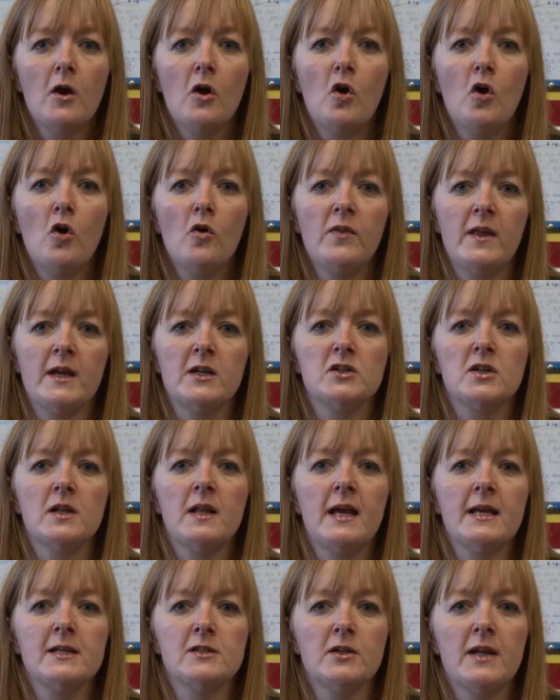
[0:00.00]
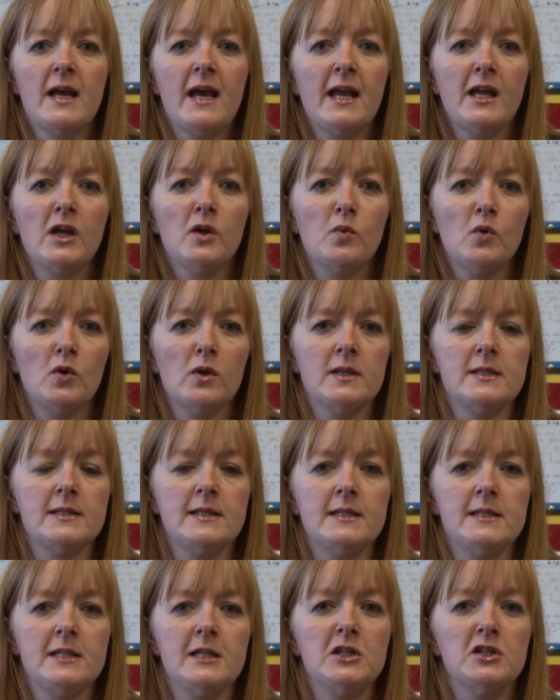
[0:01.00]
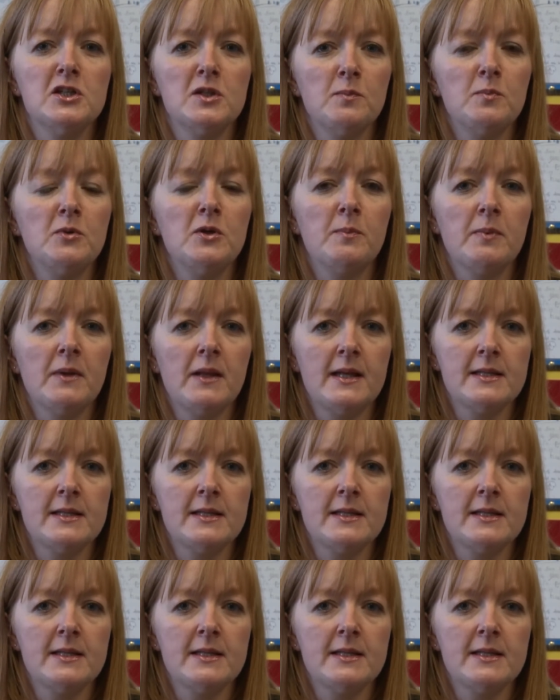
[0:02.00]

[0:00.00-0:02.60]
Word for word: All this relies on high-quality teacher and pupil